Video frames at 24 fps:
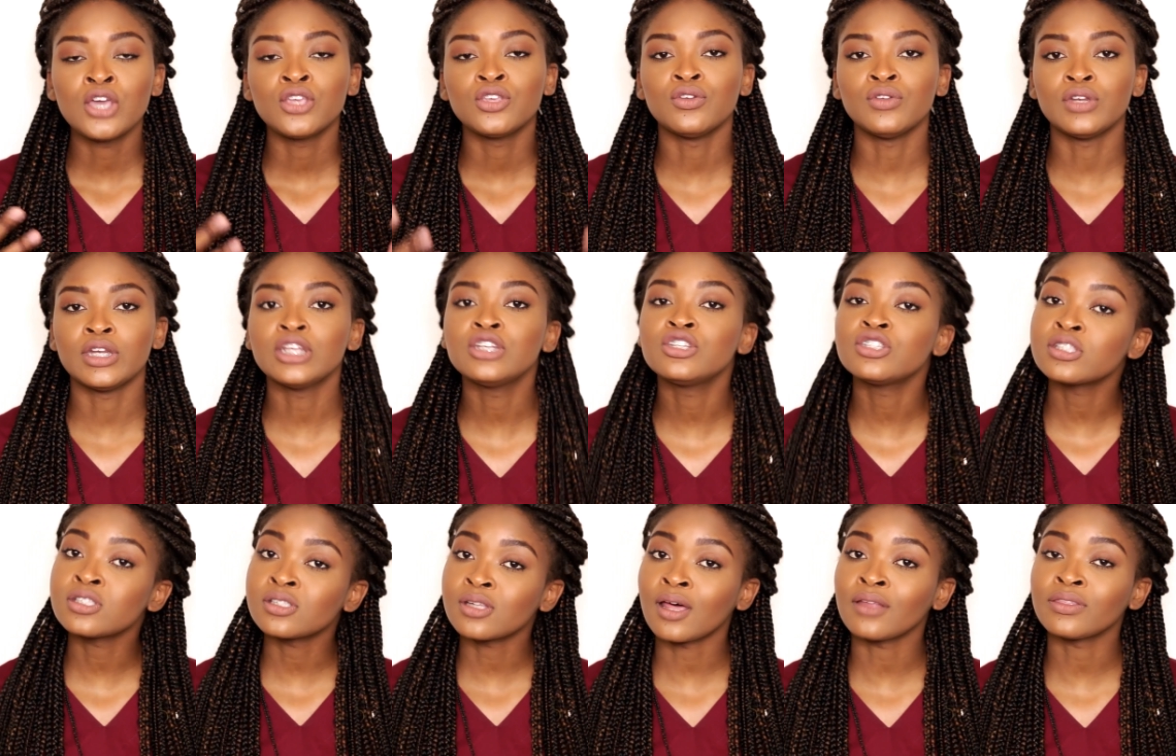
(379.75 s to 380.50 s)
you need
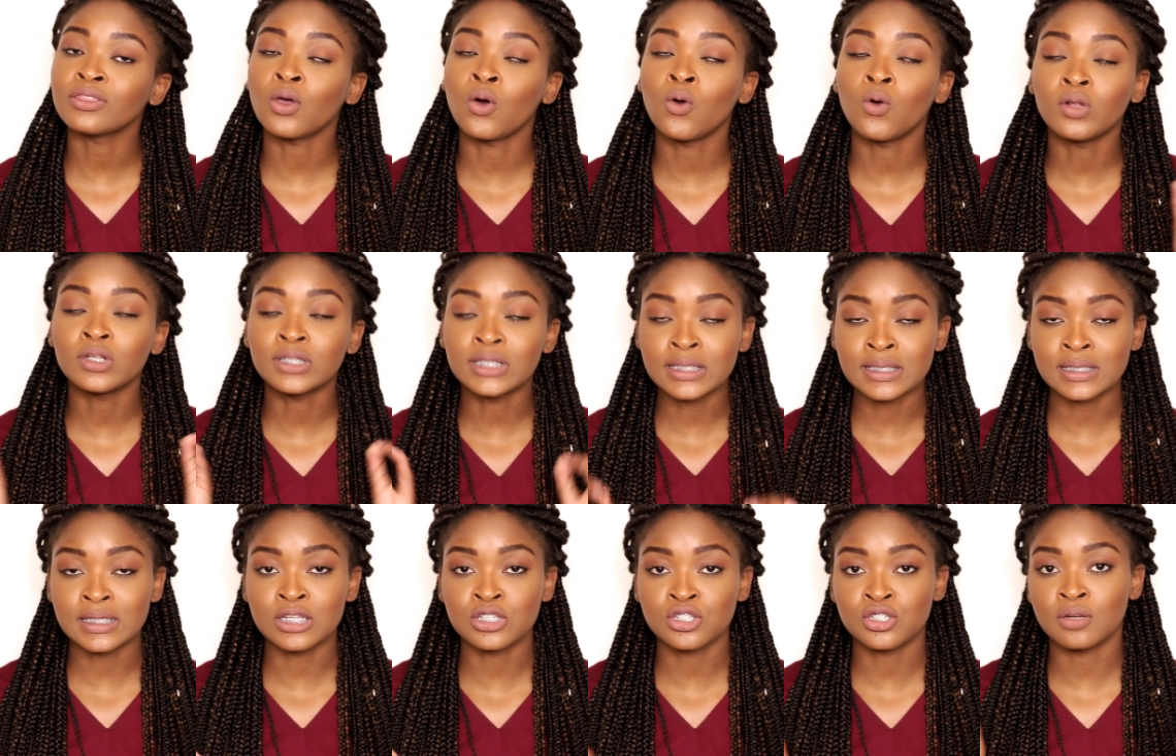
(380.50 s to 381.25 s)
to start the whole
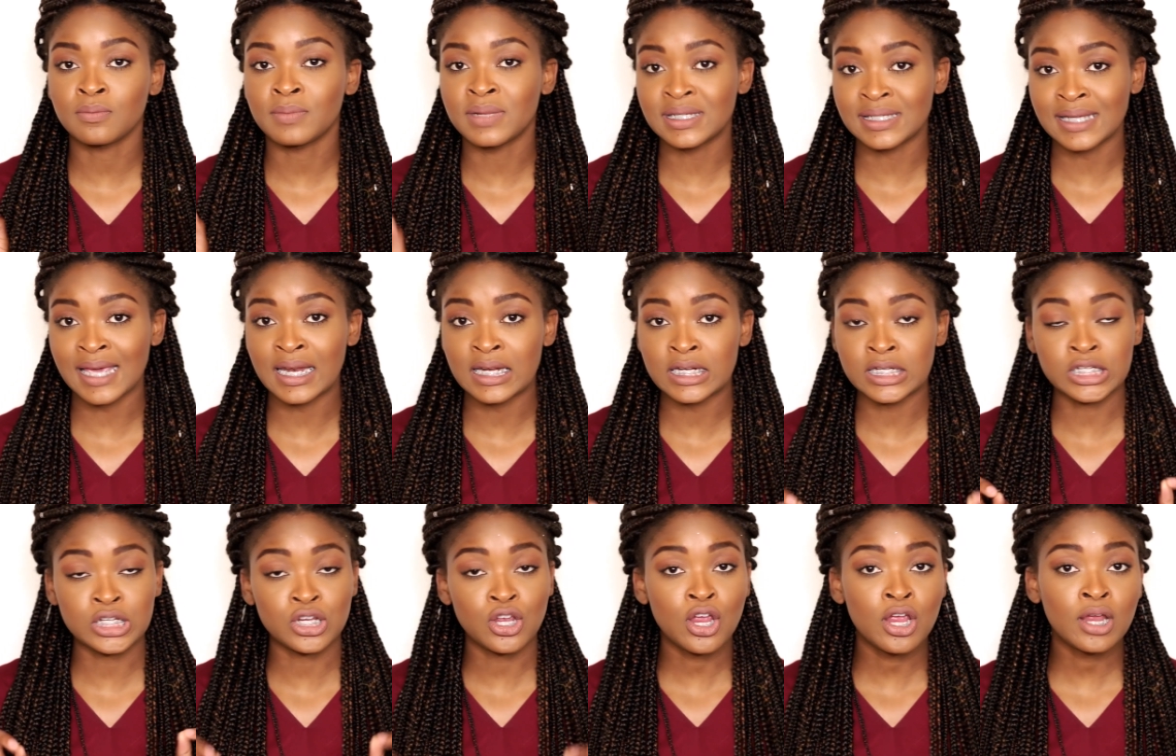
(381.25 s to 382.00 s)
distinction
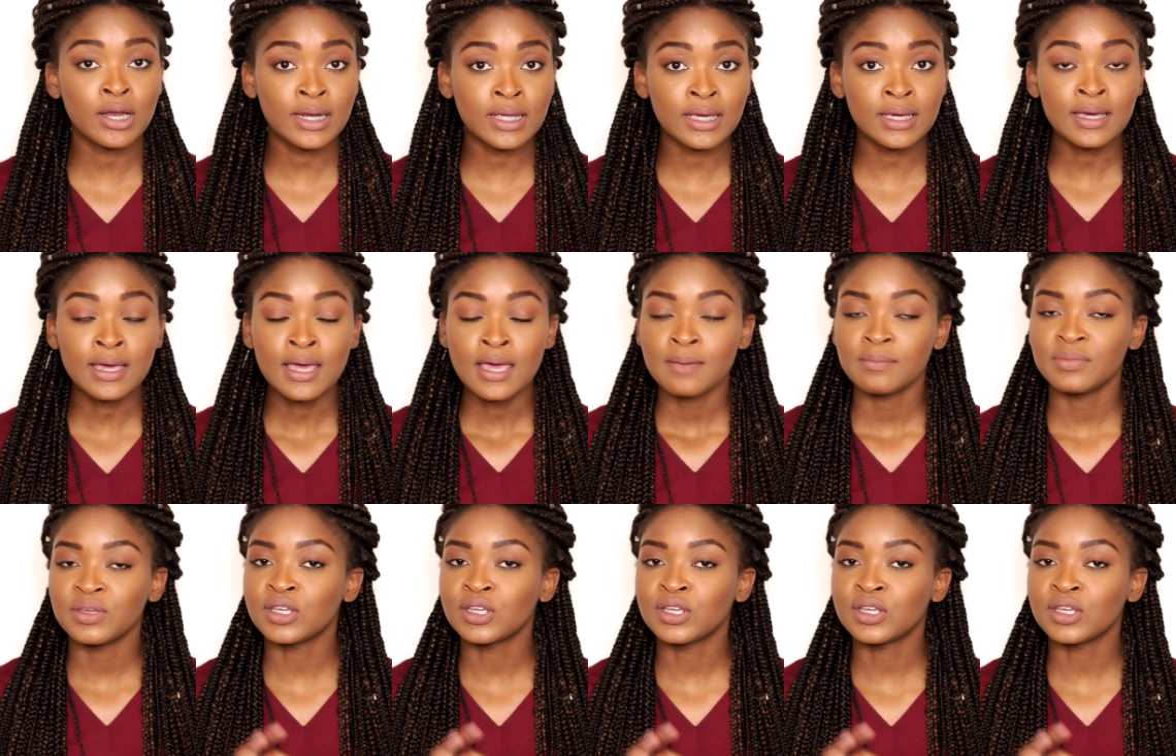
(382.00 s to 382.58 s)
mentality early,